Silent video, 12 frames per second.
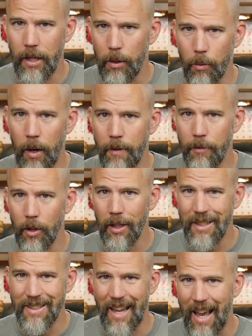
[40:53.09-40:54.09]
that rifle
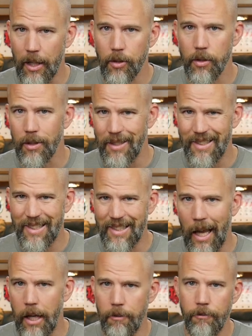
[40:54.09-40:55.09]
is actually
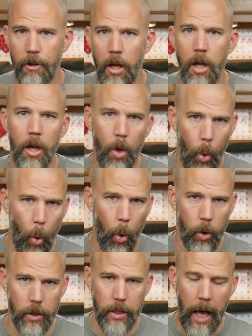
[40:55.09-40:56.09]
safe
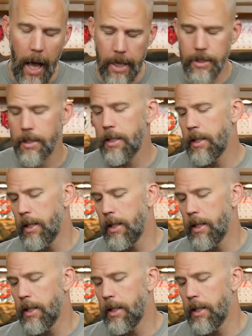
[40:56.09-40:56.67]
or not.